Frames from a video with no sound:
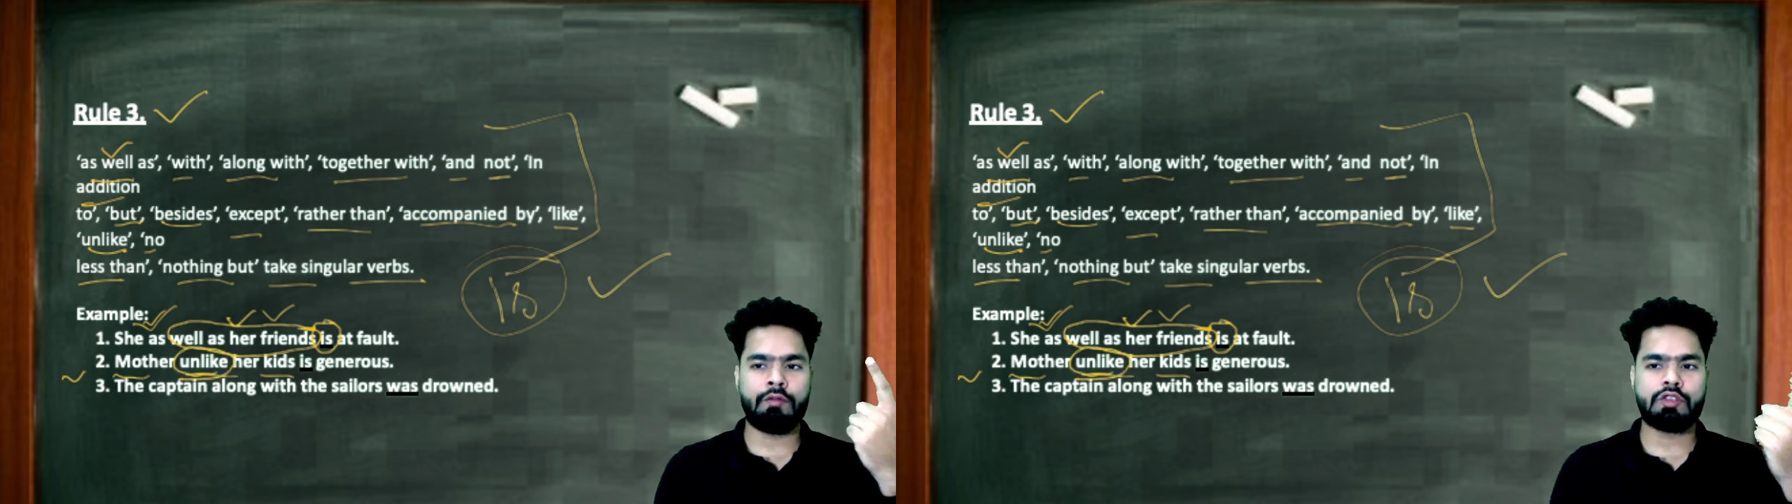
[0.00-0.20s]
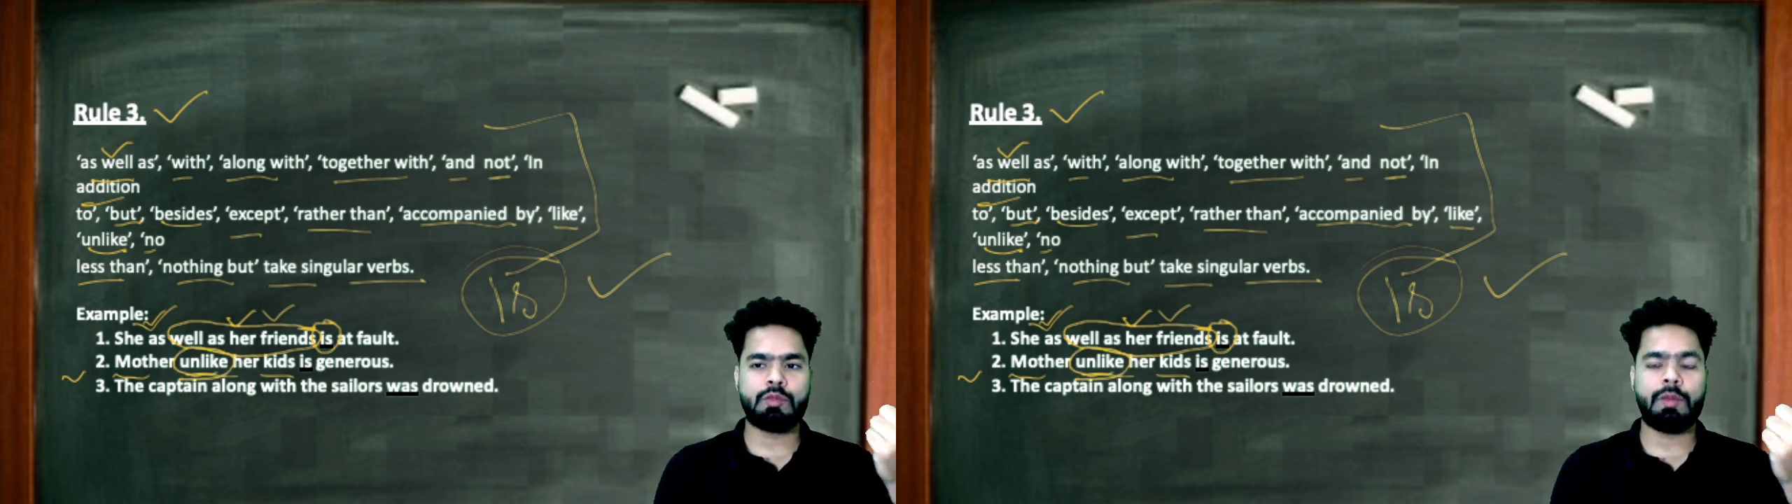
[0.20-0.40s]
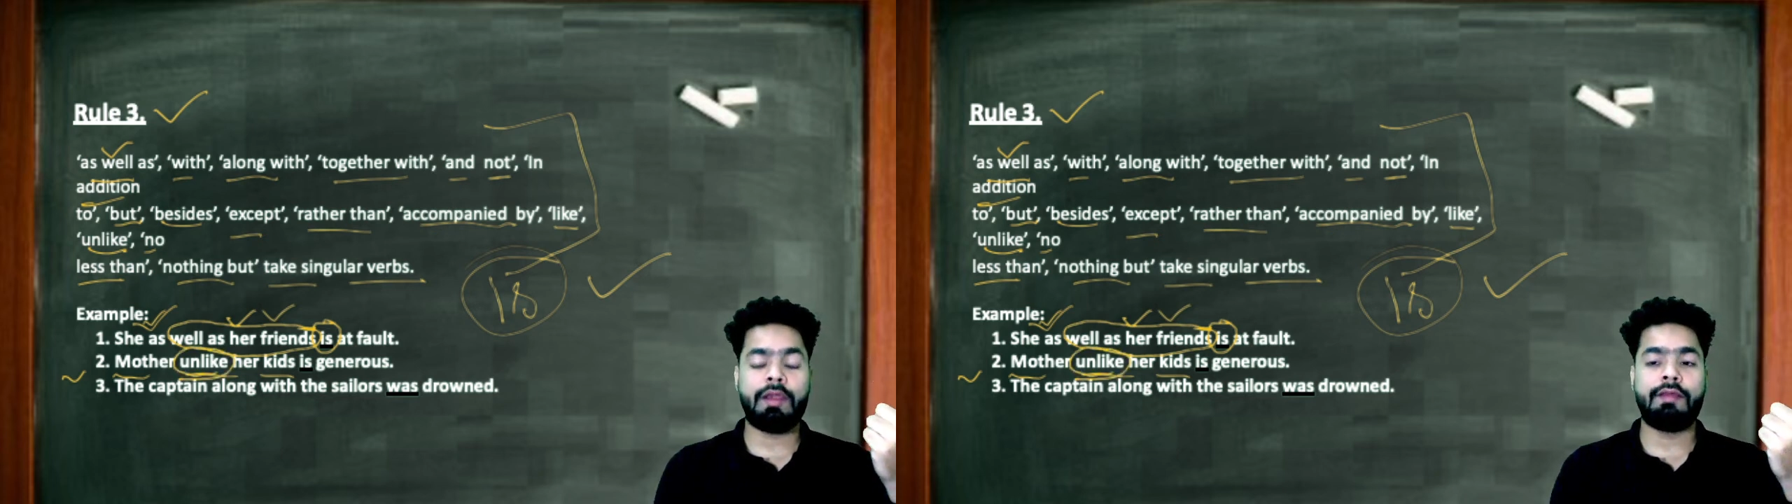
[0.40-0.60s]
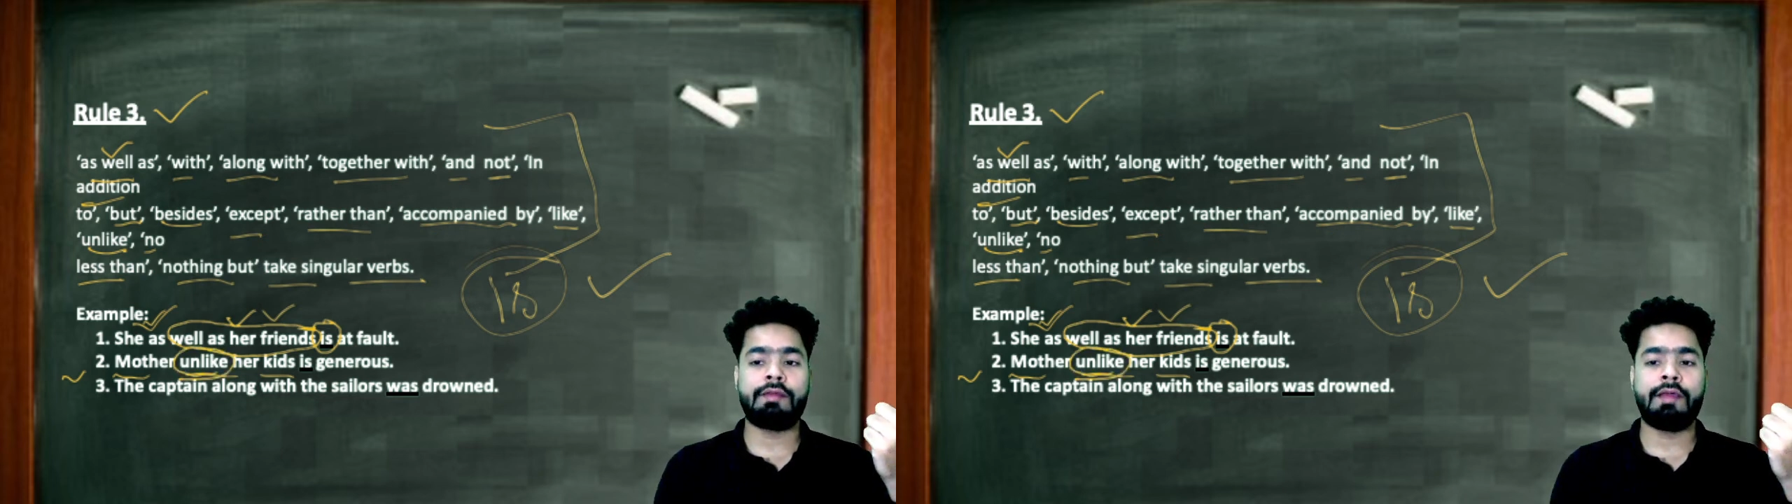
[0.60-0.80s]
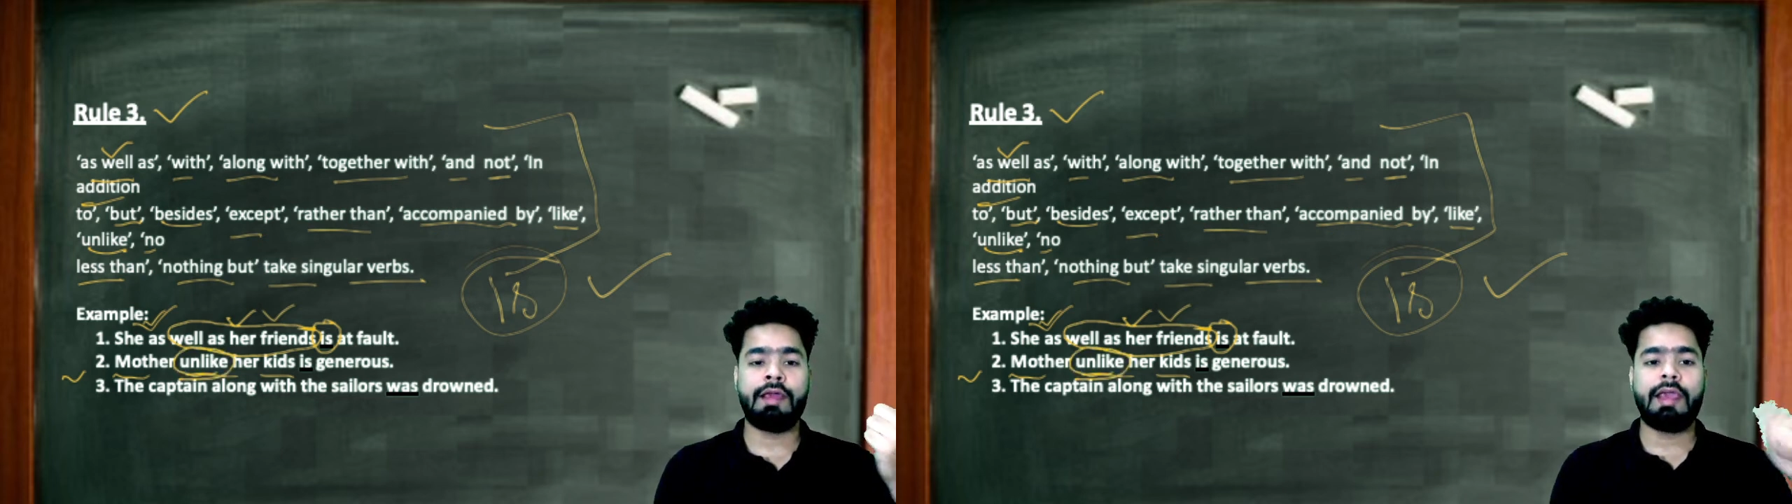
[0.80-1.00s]
which
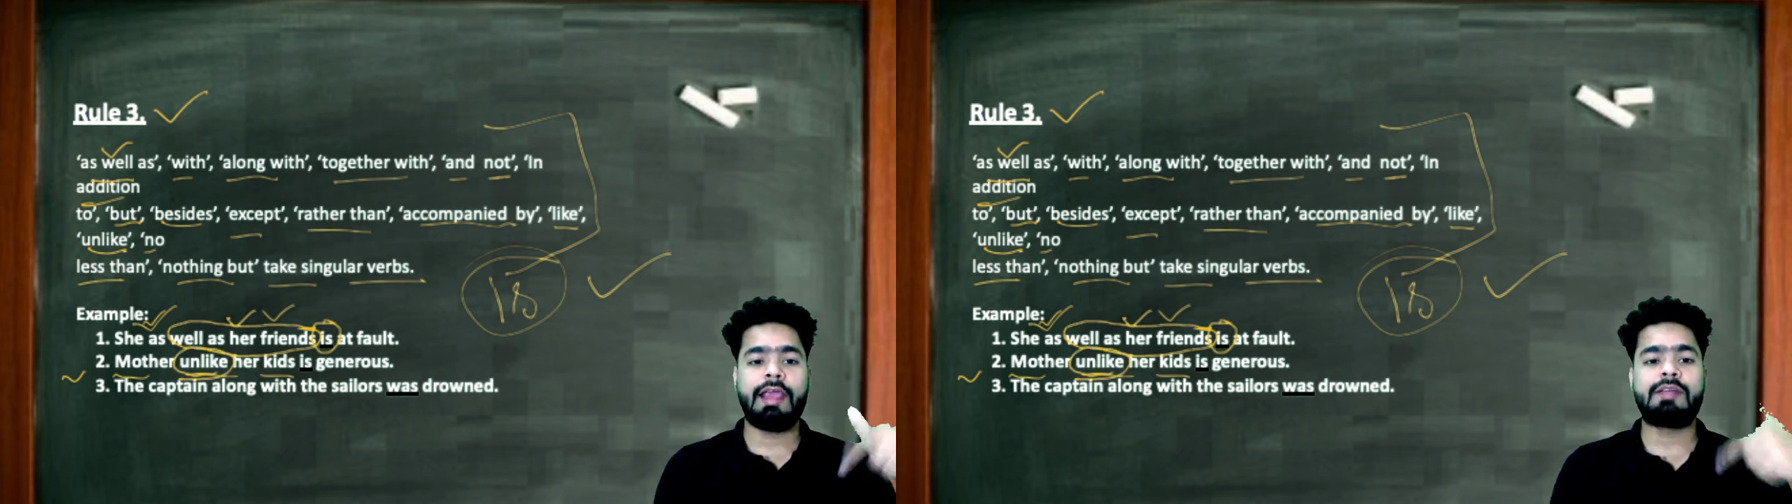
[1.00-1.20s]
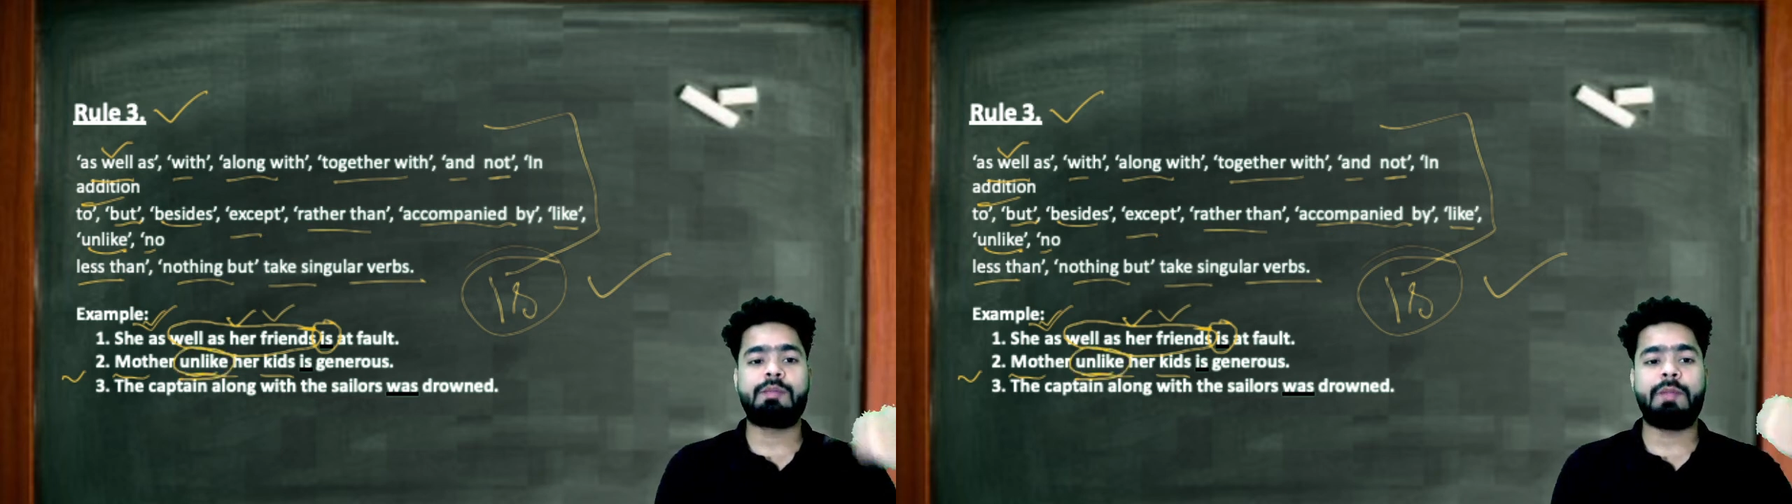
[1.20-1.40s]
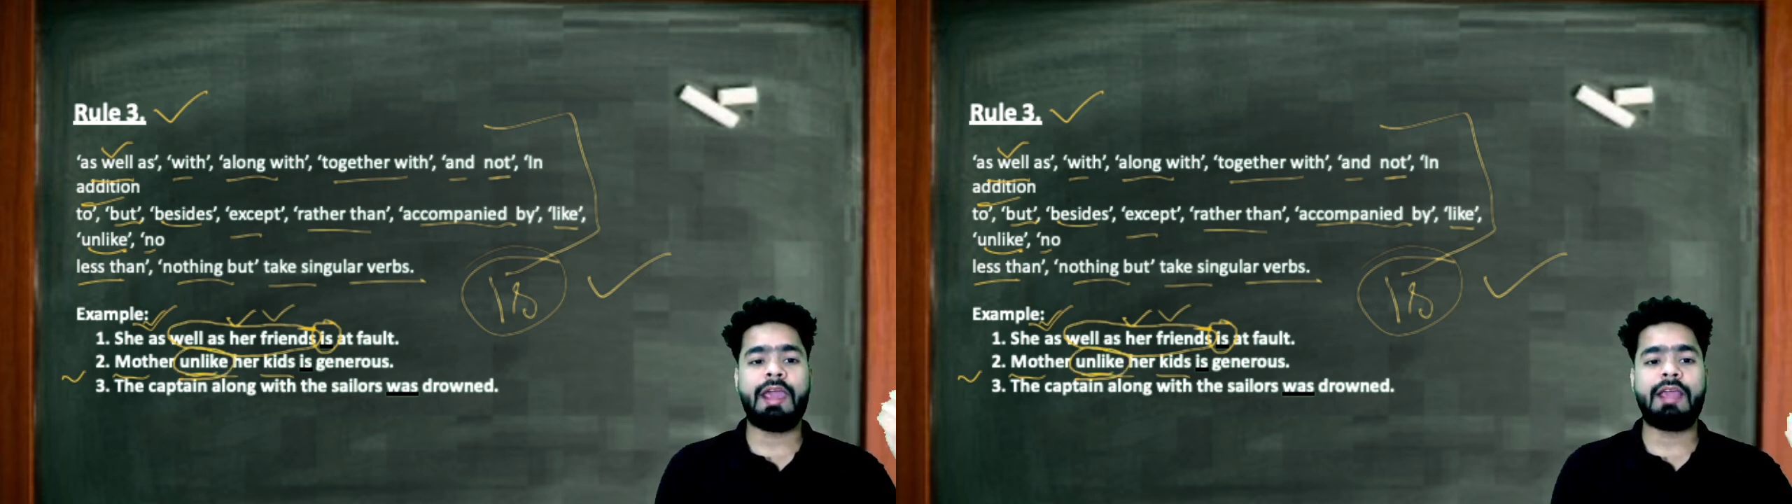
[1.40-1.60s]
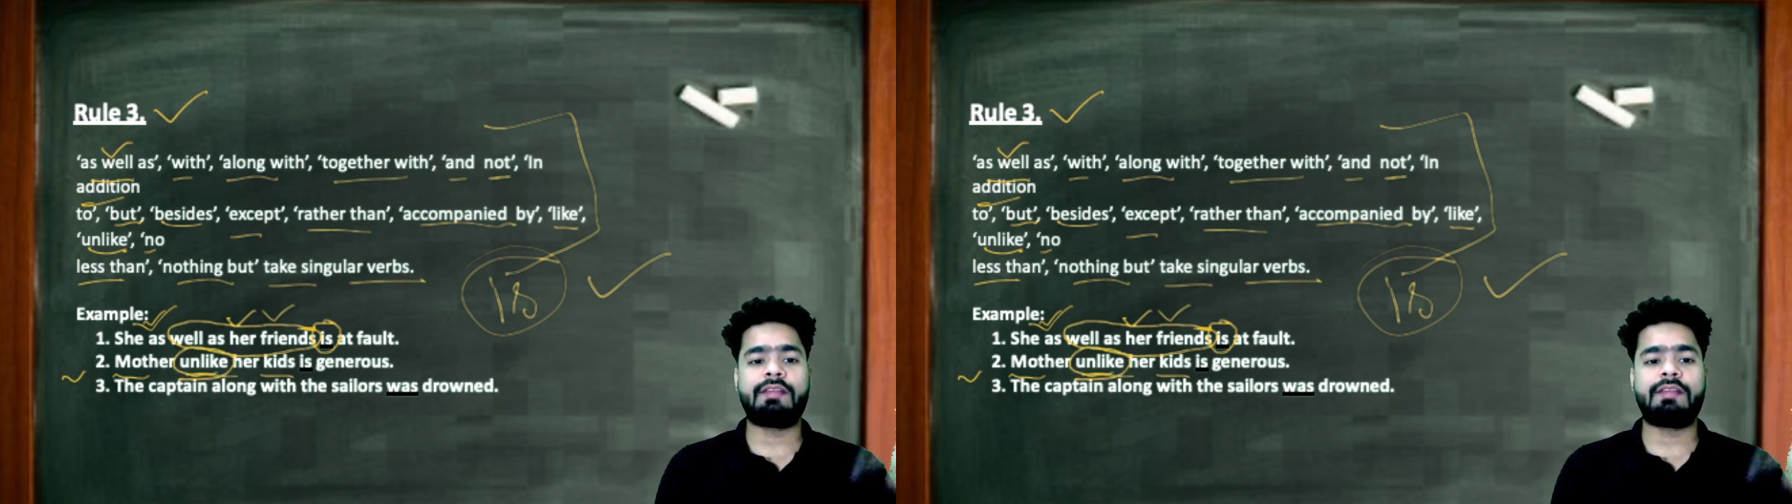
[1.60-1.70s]
means it makes